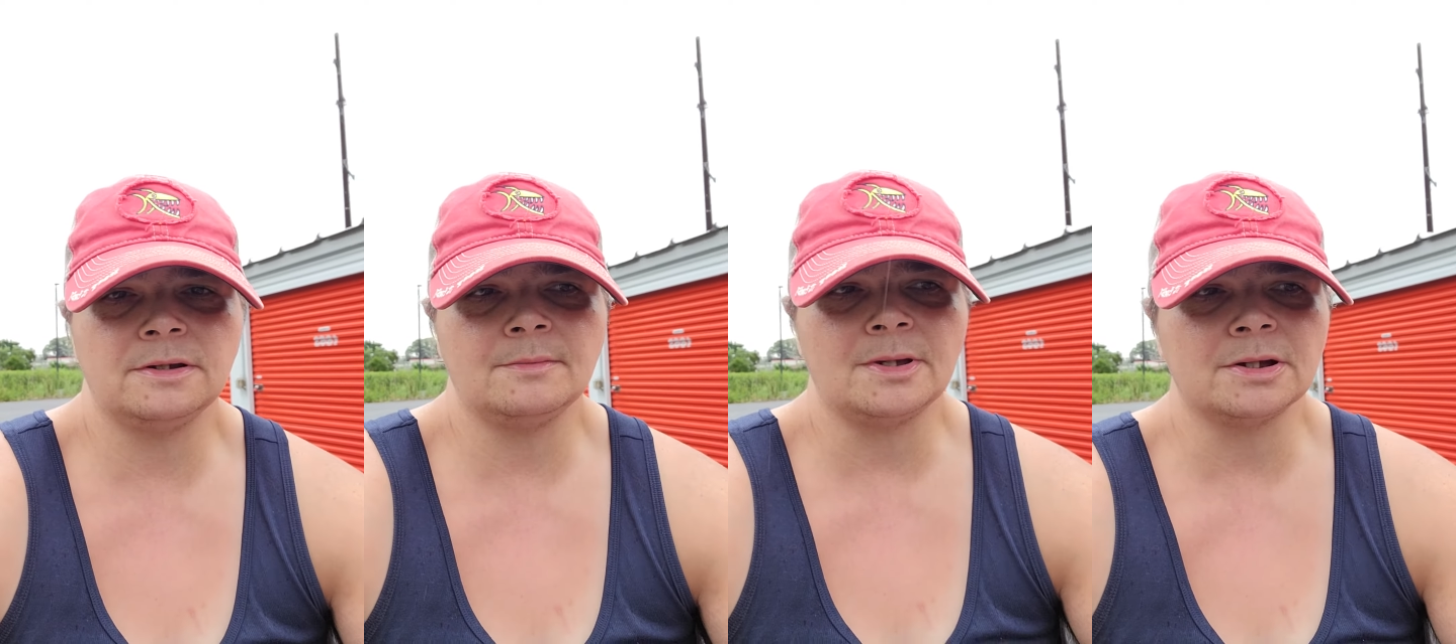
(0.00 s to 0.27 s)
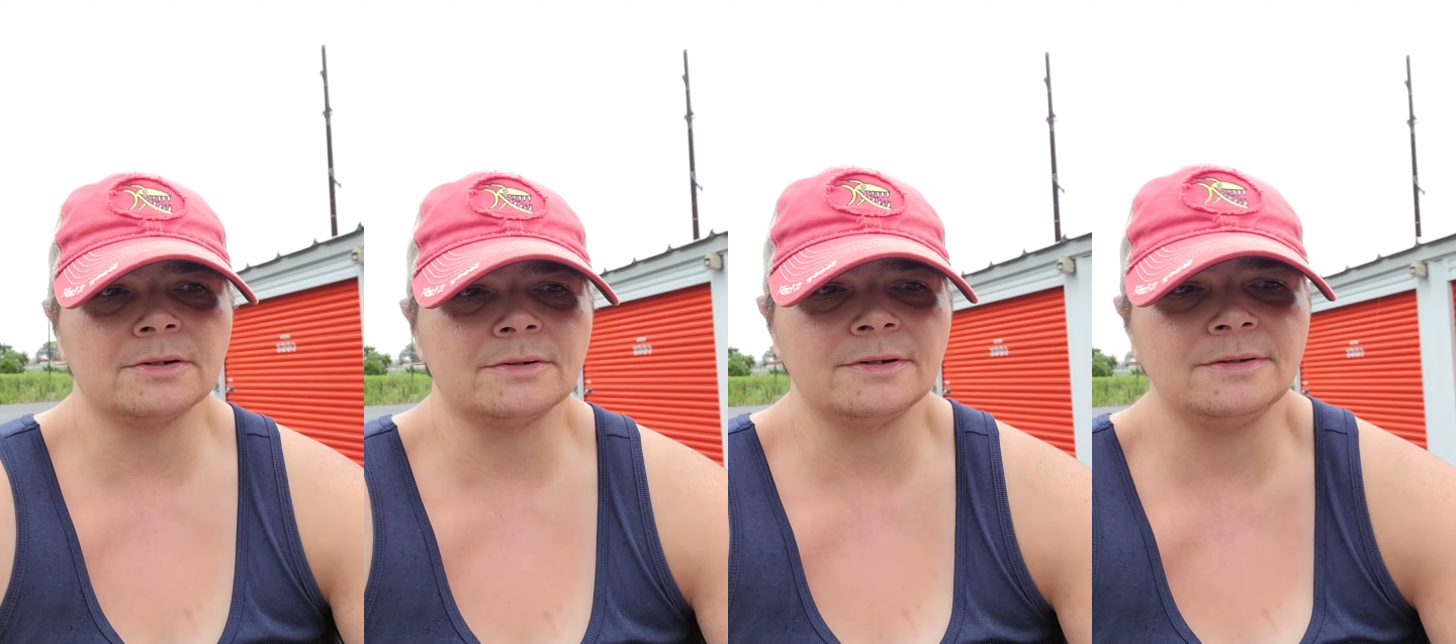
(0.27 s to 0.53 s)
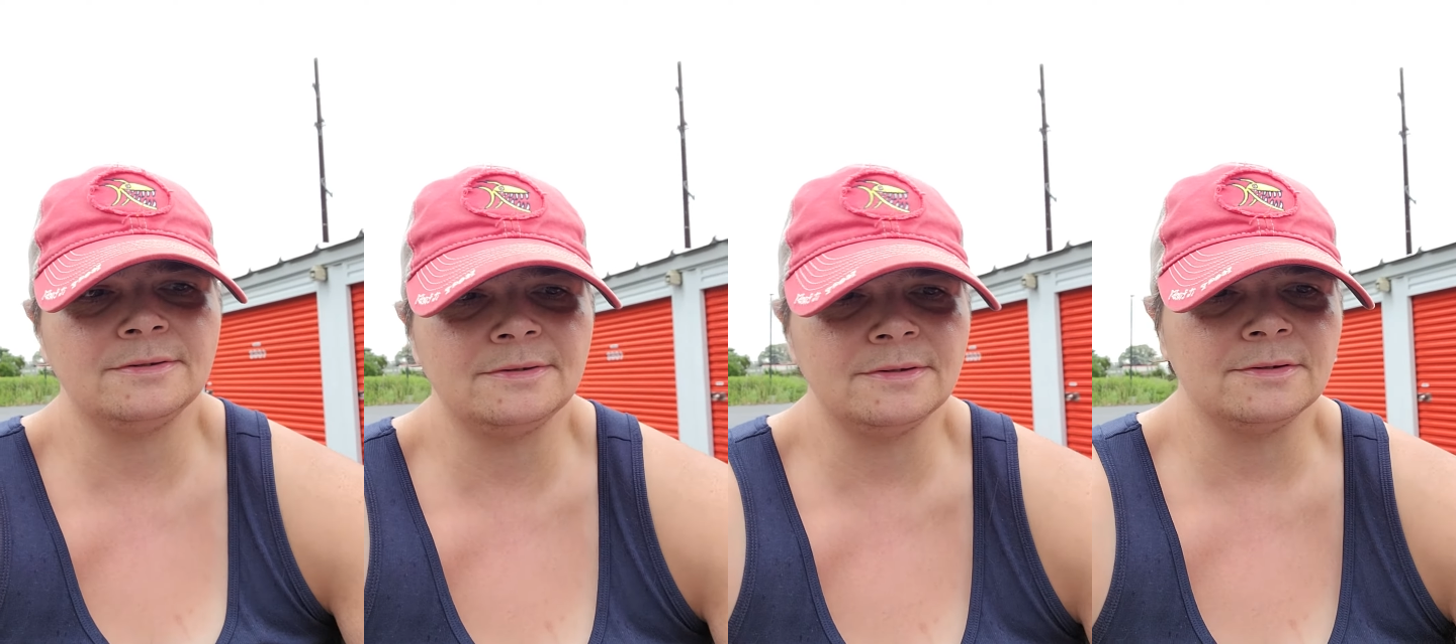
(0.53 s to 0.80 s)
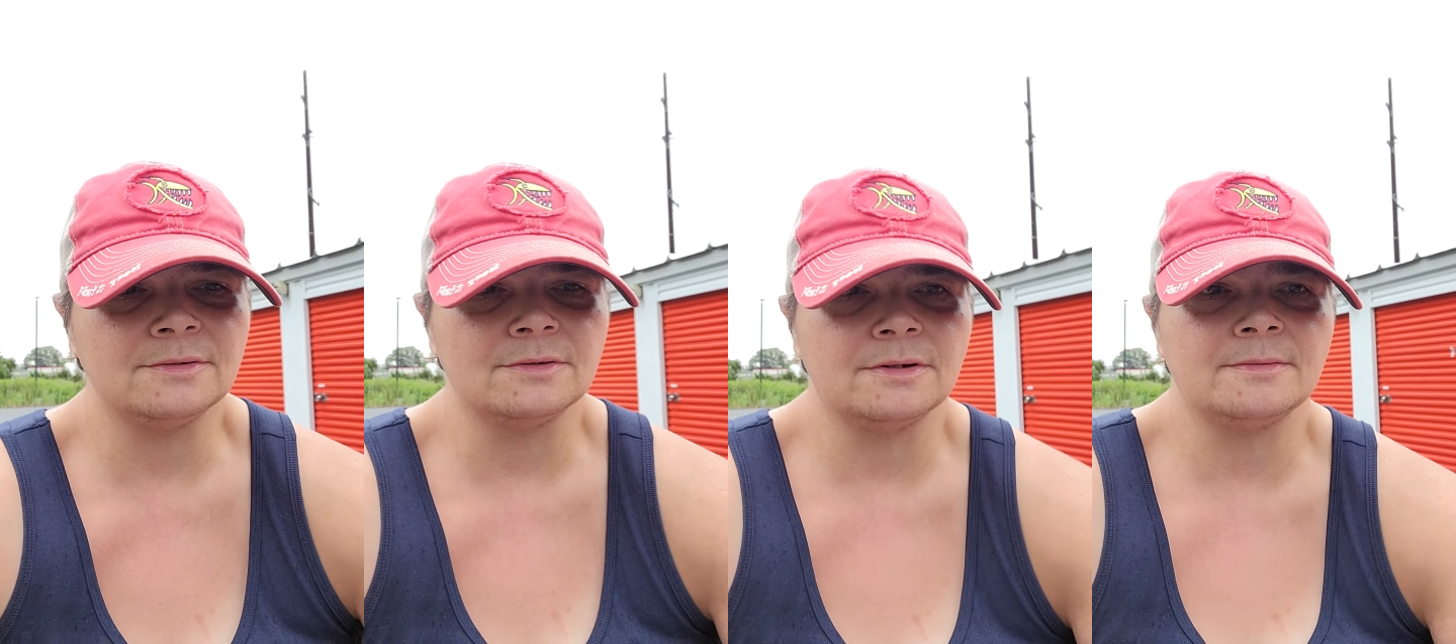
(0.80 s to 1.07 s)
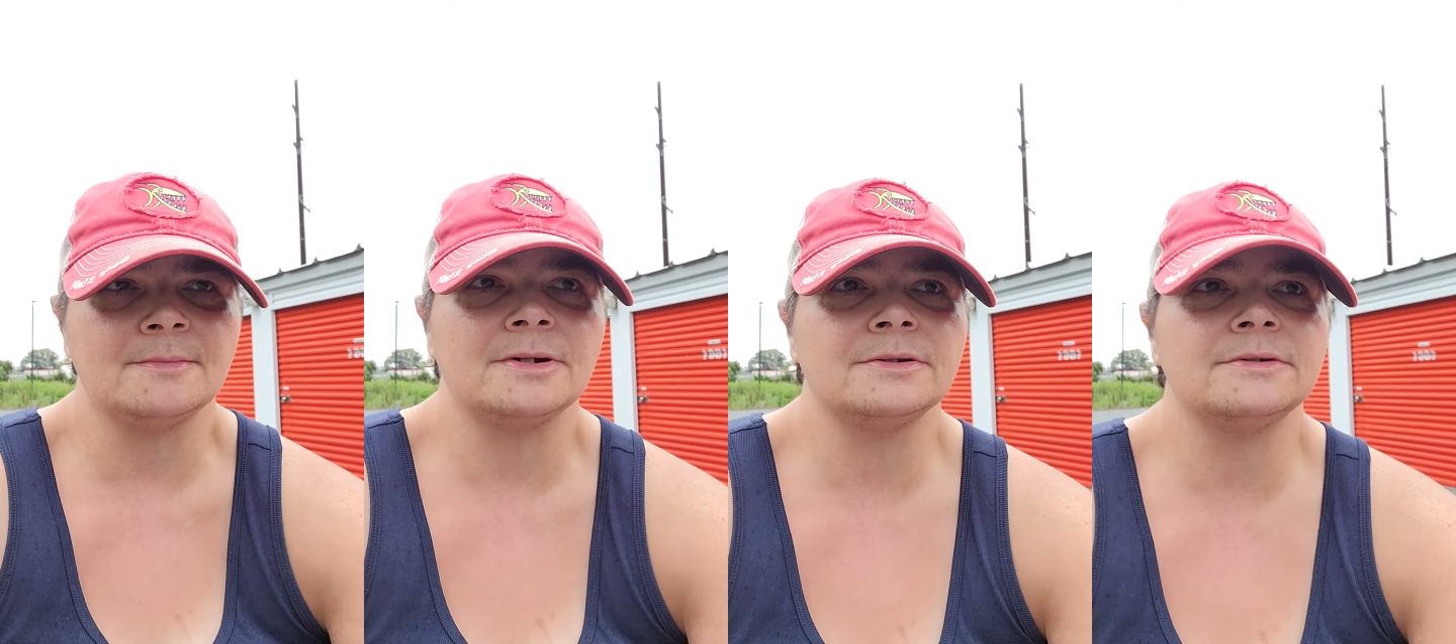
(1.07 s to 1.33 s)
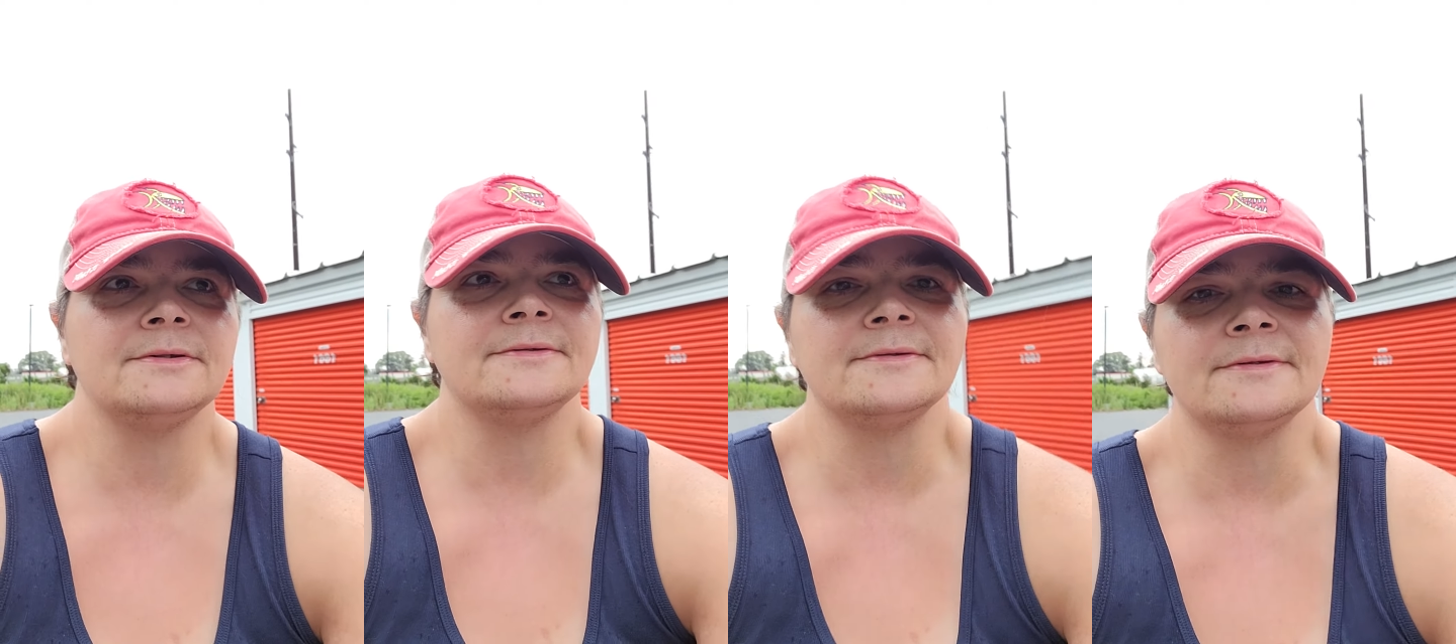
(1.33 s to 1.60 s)
Am I crazy or am I
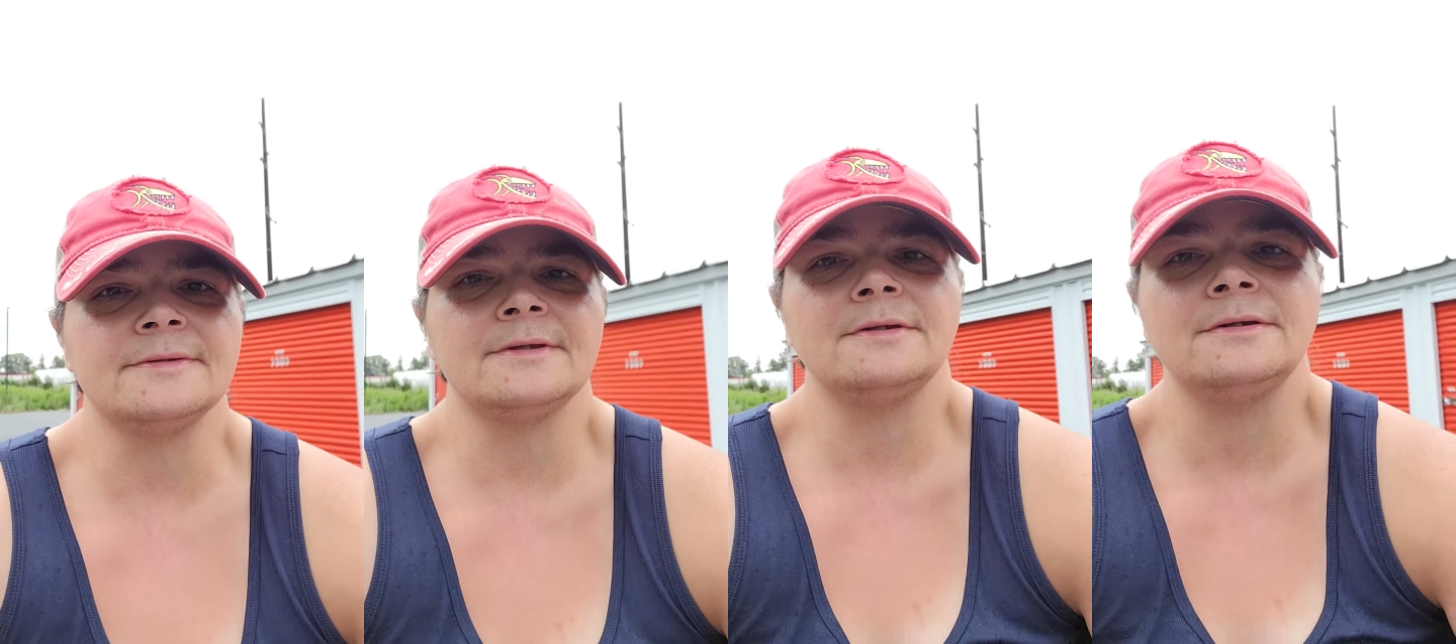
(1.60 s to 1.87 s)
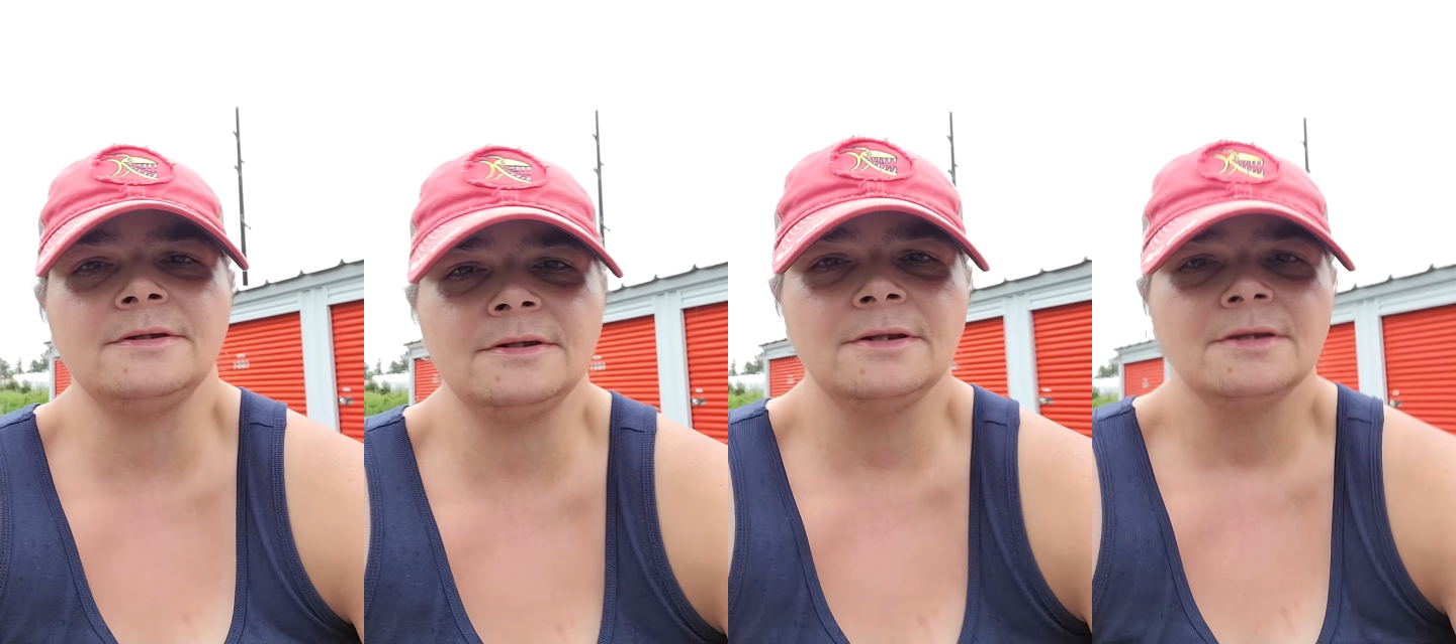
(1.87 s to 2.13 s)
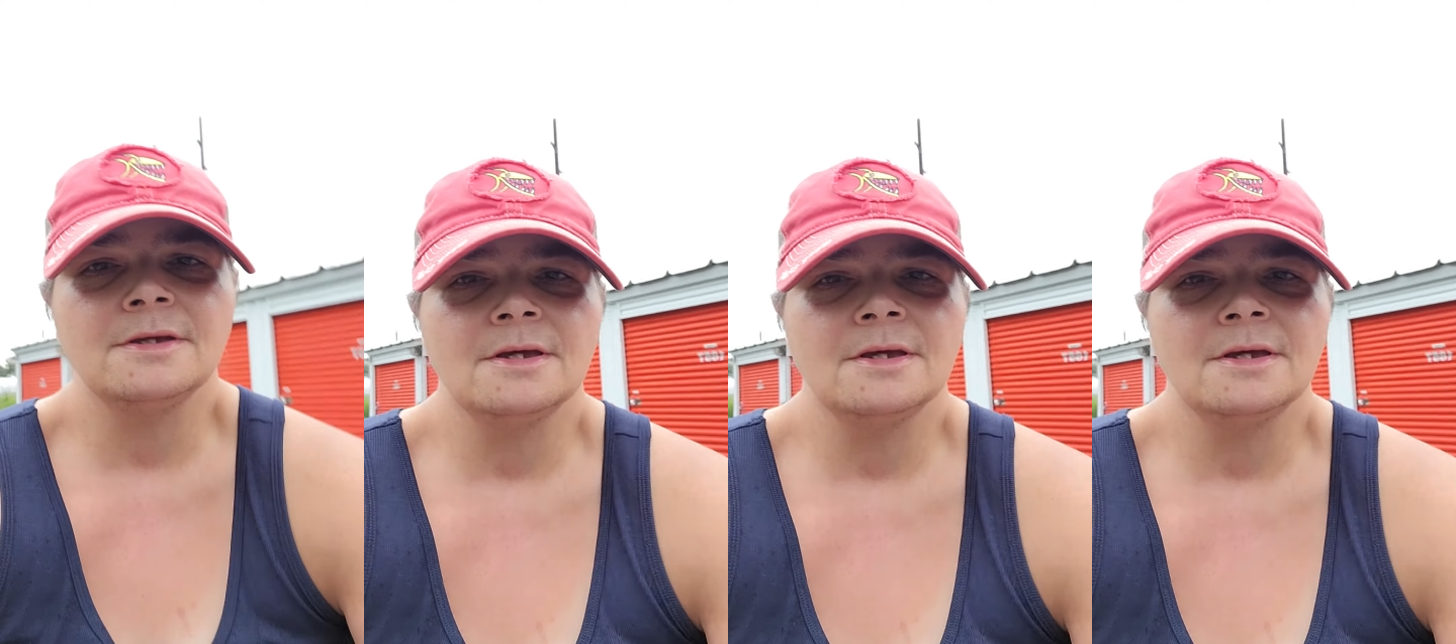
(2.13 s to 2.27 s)
just insane?